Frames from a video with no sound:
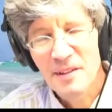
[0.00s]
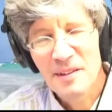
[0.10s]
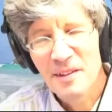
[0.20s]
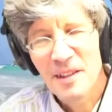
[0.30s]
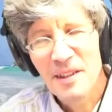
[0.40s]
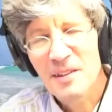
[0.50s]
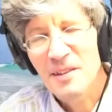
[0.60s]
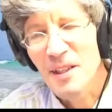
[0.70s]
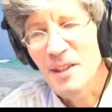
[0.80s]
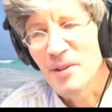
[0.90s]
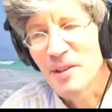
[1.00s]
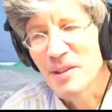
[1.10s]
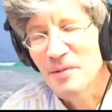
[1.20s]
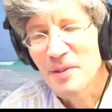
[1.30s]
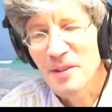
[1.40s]
The other side of
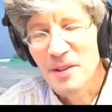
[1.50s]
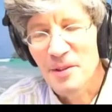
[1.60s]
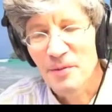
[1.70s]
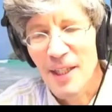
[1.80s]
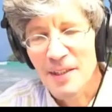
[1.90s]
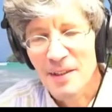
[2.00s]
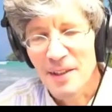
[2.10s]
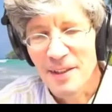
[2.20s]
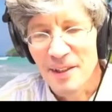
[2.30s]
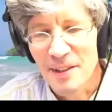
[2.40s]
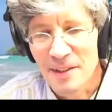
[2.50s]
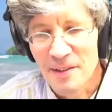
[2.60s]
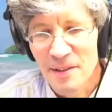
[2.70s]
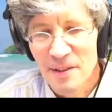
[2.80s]
it that's fascinating is